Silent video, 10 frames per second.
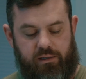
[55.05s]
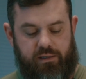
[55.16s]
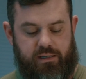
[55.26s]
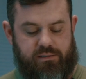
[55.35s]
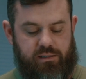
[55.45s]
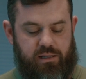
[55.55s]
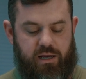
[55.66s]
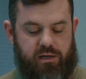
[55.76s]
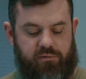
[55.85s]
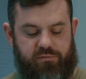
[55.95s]
It has a
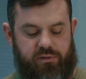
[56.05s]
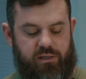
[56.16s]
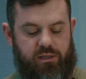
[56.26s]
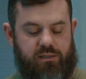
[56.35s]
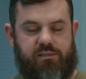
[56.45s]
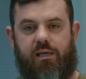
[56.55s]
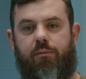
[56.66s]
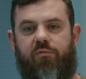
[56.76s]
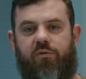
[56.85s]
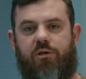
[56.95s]
lot of the
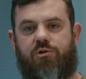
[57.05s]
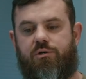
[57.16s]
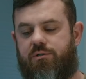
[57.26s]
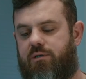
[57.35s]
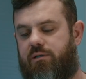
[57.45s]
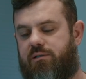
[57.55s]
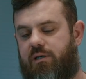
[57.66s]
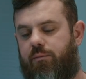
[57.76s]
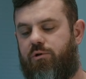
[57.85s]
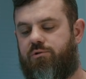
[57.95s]
same features and
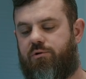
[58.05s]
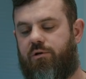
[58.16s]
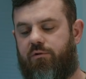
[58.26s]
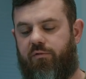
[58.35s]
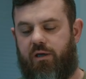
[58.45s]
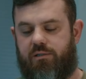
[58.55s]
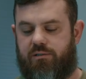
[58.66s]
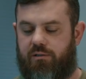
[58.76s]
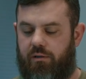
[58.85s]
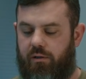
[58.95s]
same user
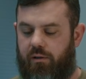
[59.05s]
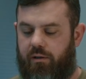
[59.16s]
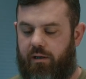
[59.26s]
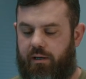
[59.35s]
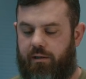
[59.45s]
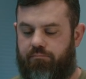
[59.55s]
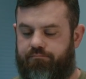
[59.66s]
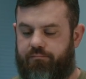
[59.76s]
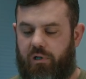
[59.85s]
interface. Um,